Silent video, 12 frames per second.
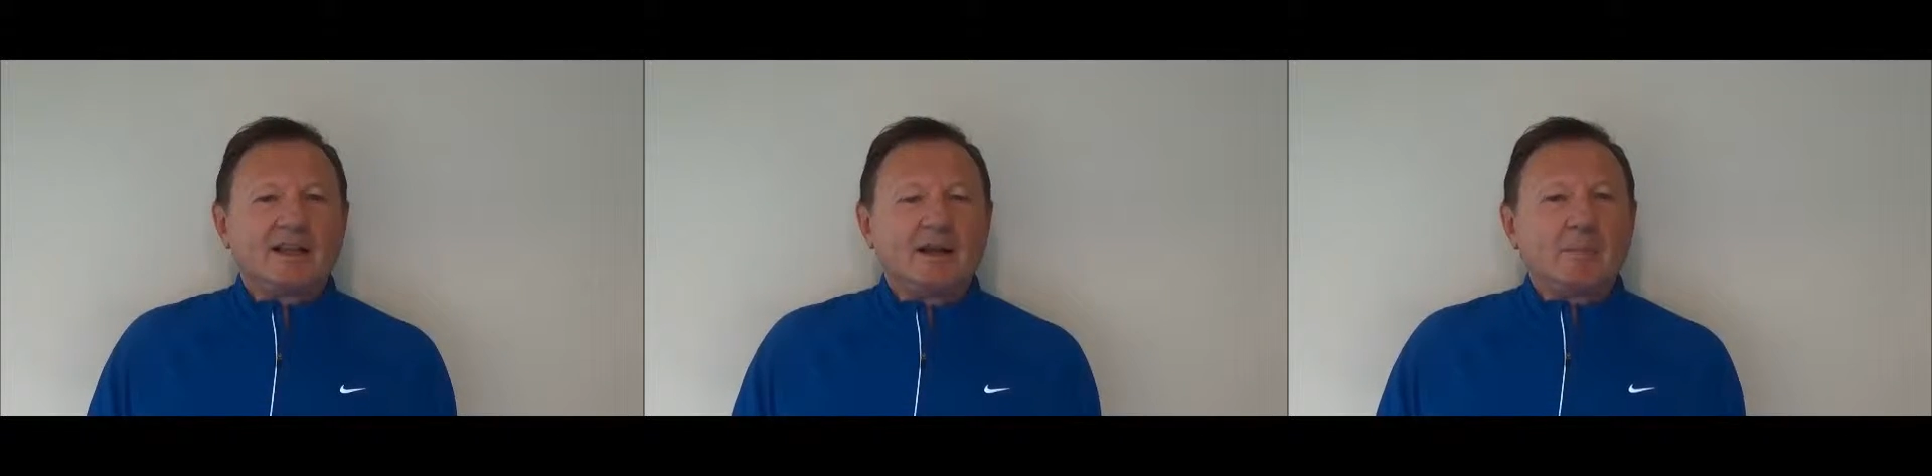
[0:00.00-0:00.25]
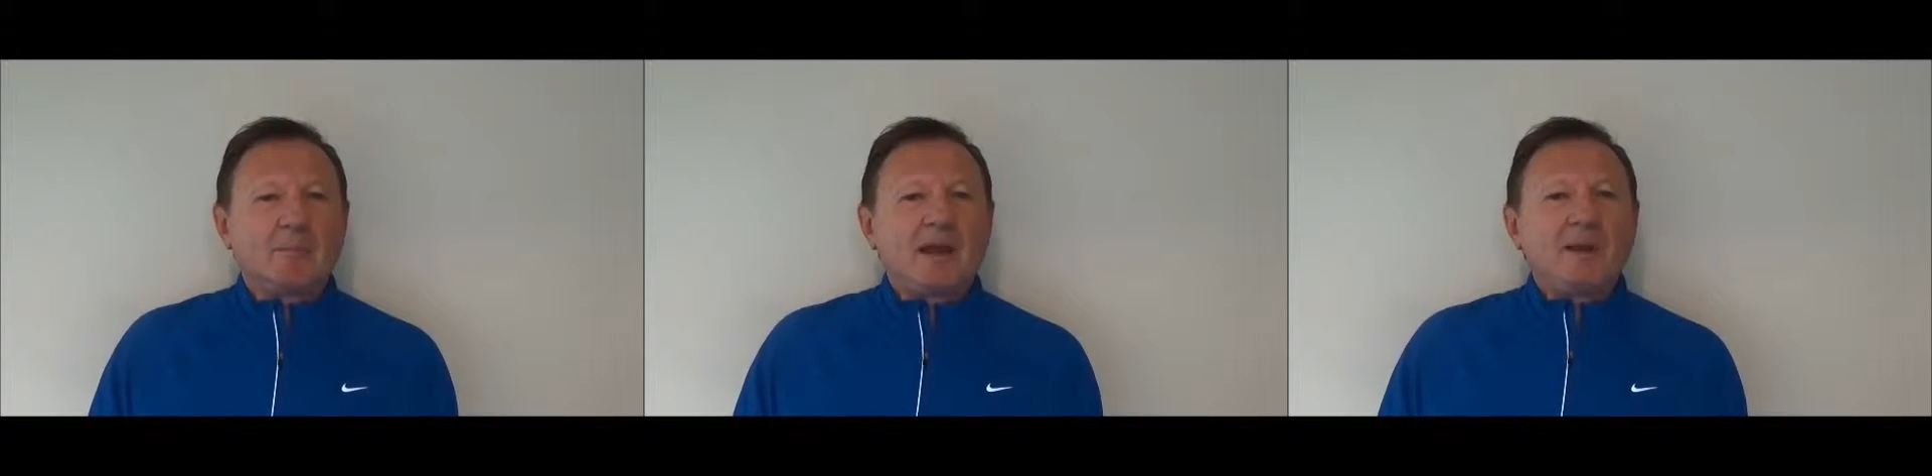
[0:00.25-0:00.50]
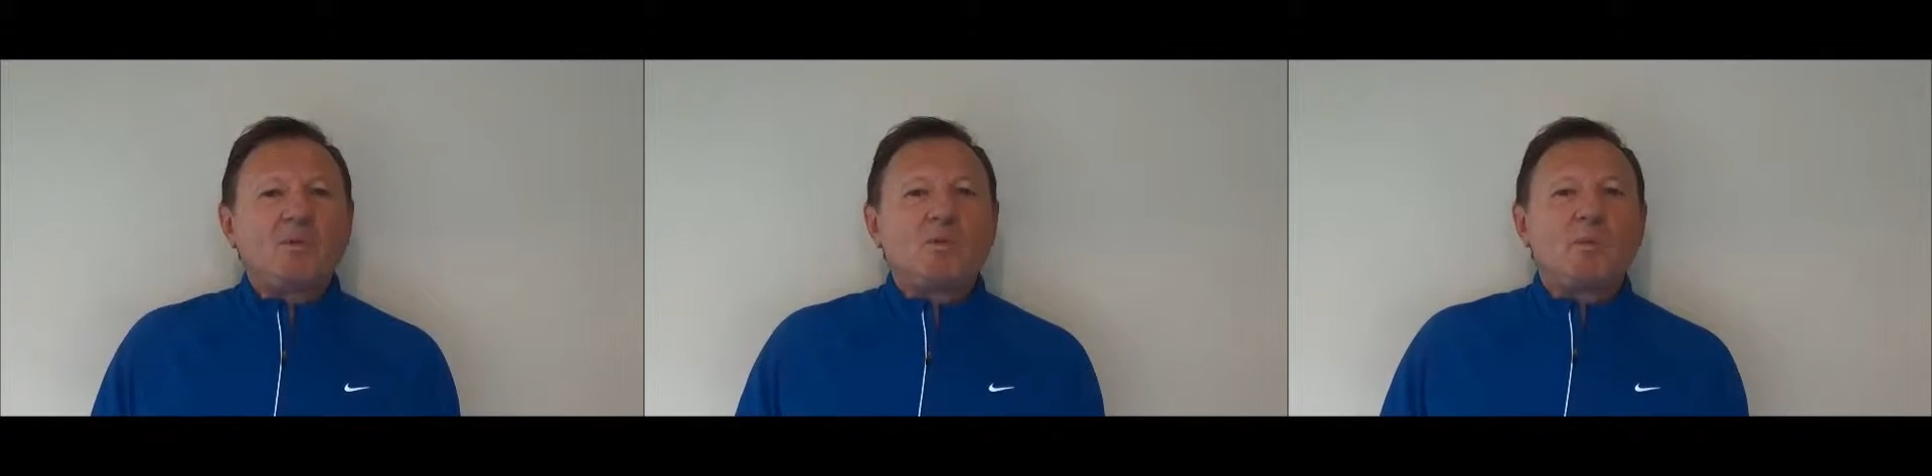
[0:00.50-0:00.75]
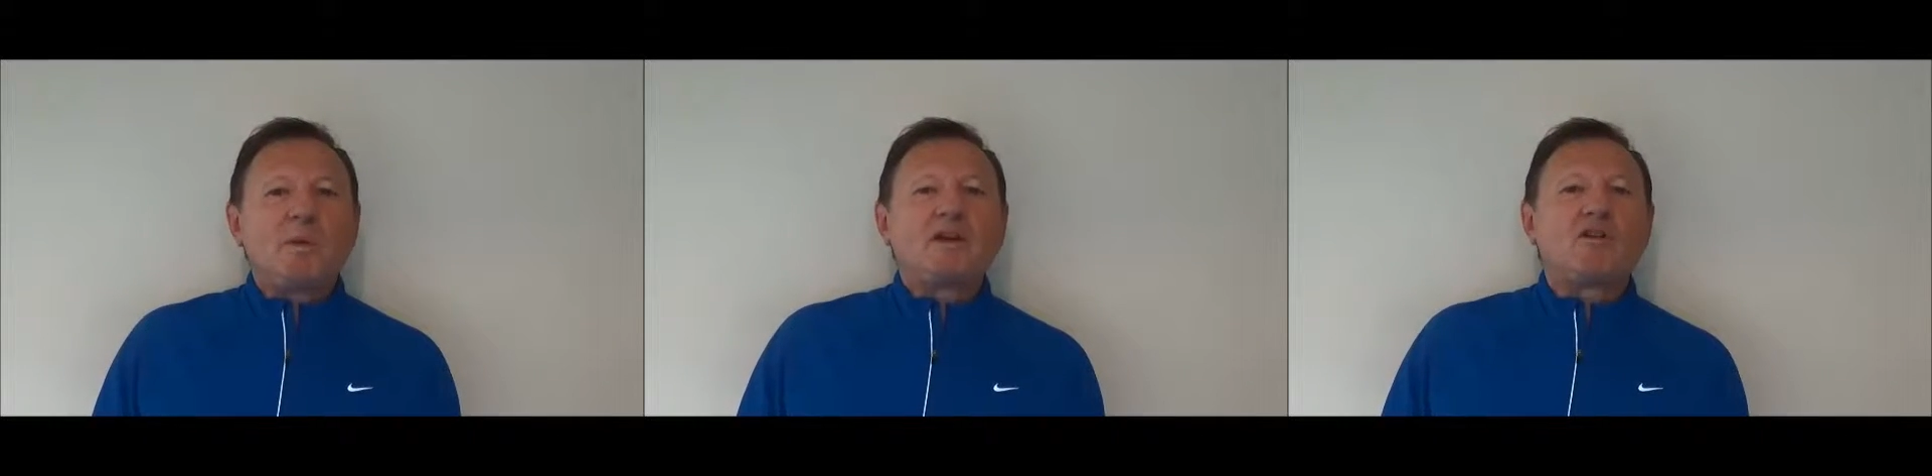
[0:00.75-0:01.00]
that people
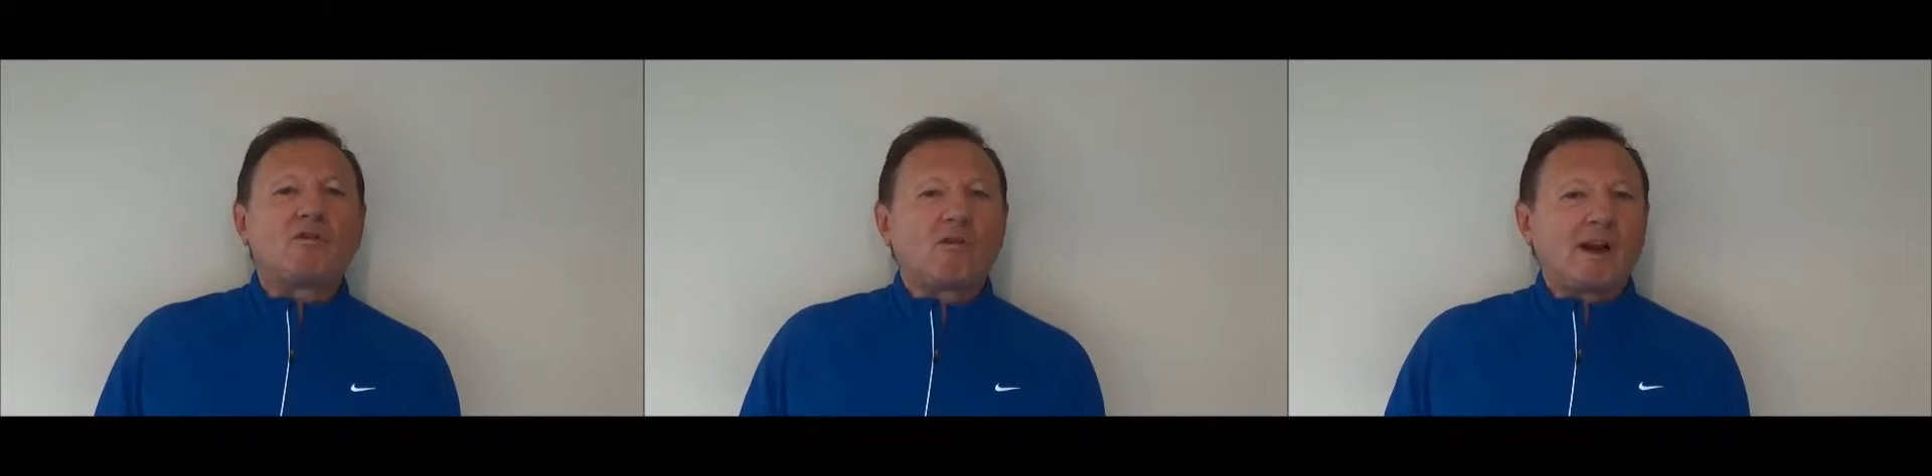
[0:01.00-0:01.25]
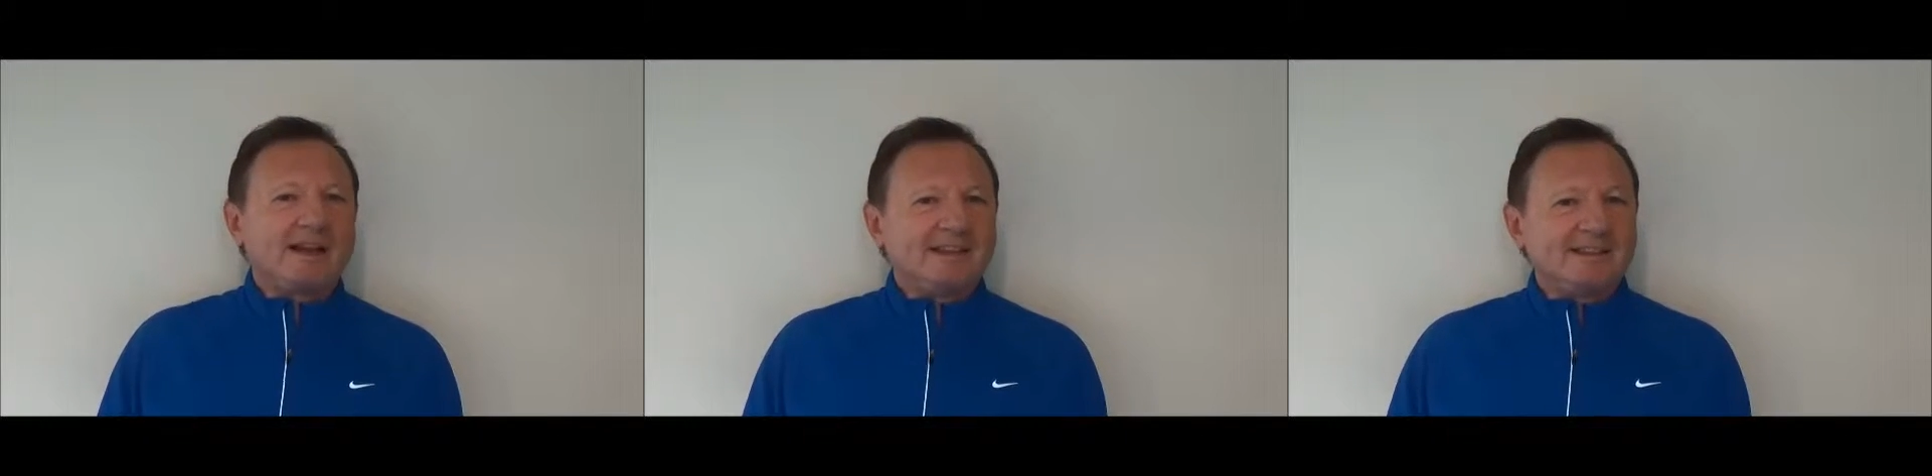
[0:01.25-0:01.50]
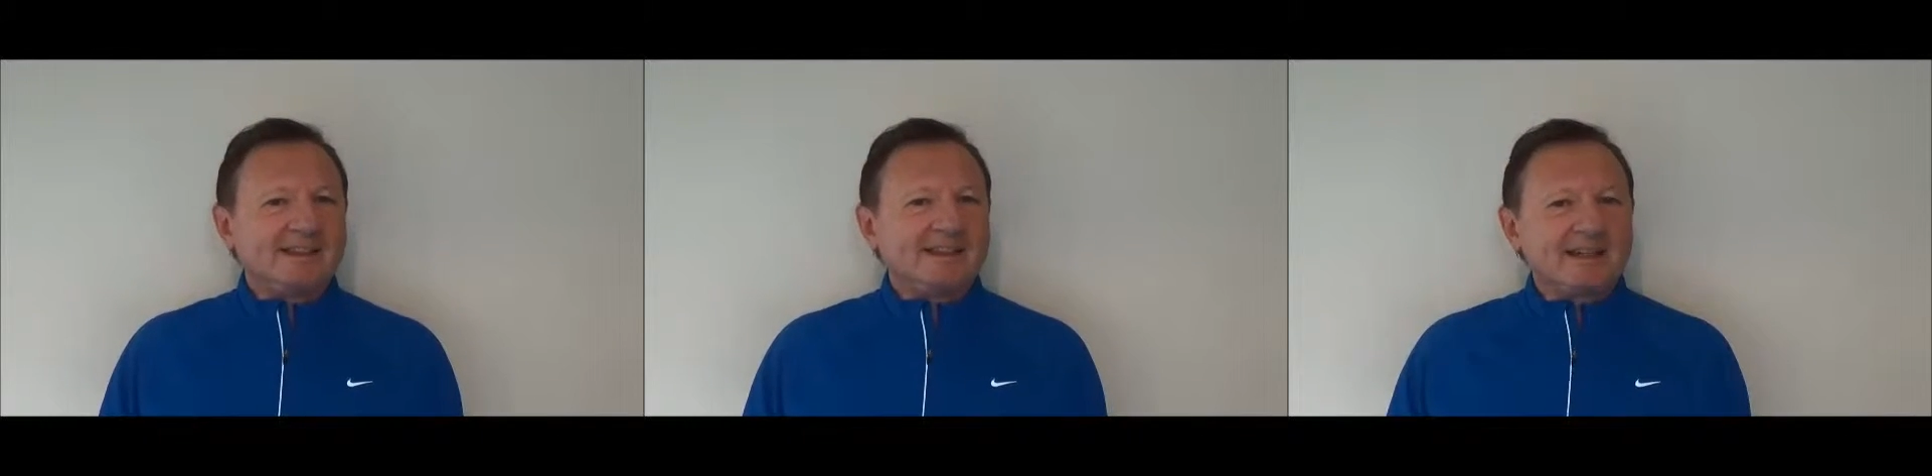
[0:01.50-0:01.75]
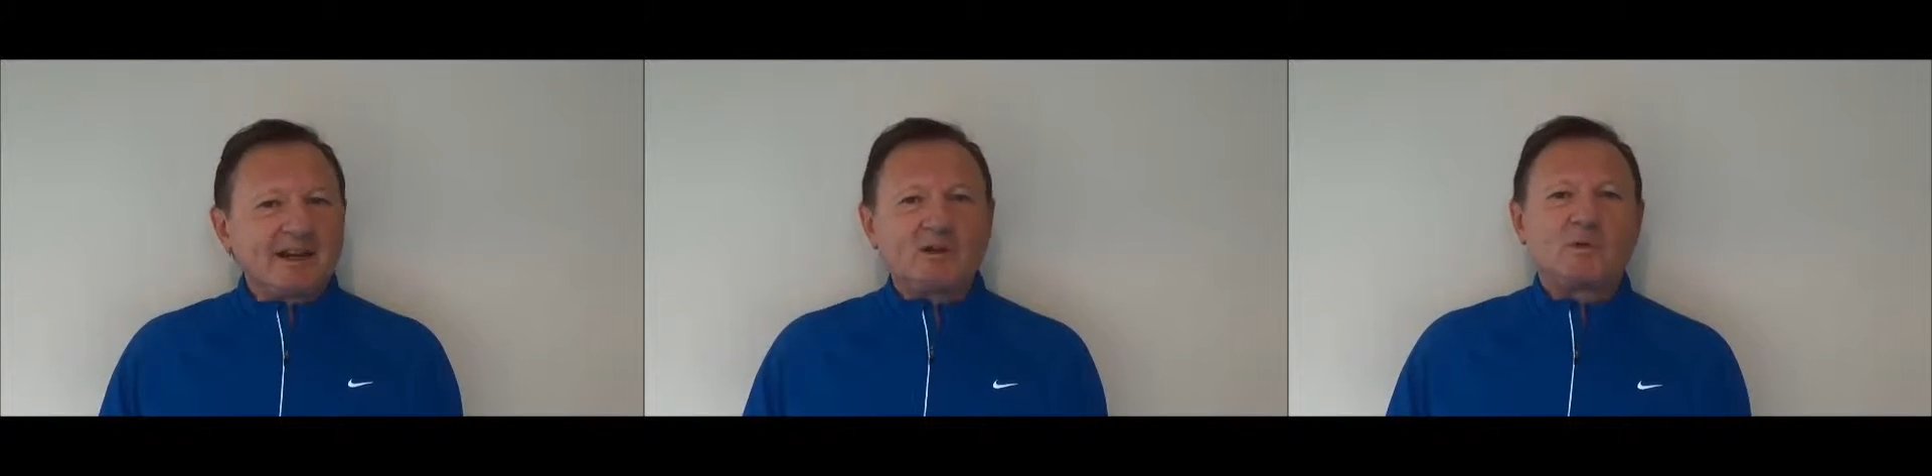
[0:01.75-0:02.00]
will be crazy
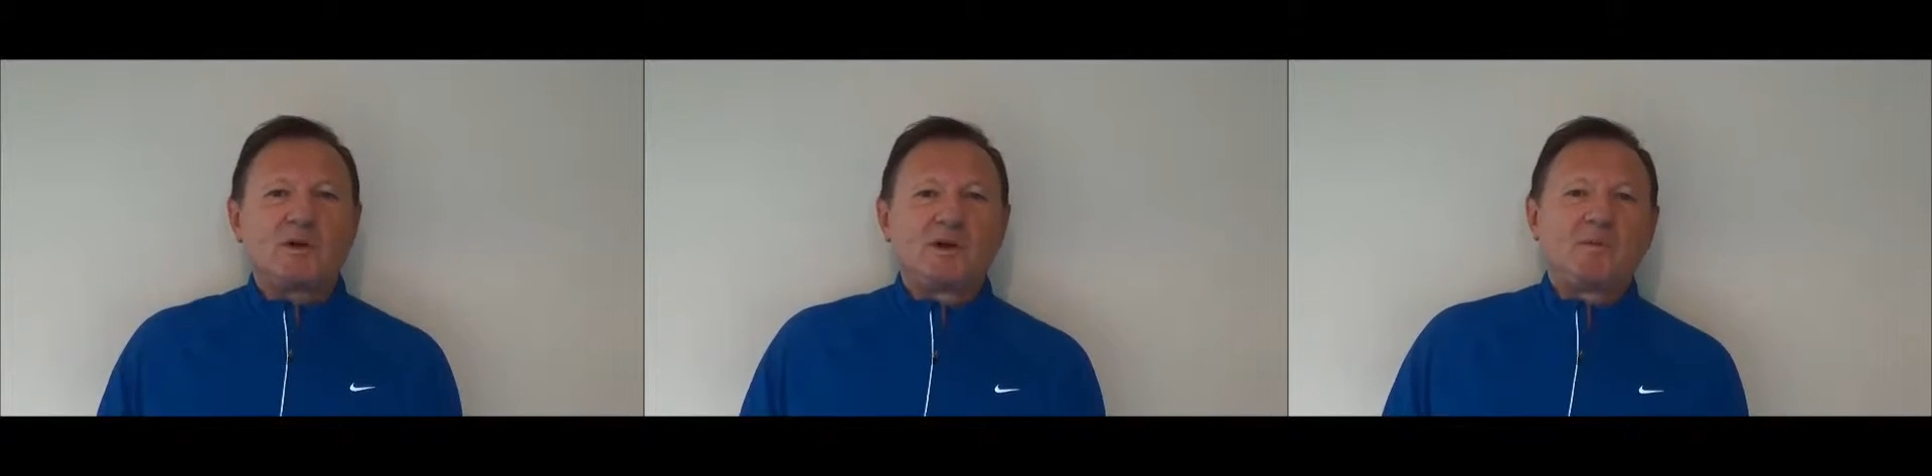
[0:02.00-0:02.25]
to go to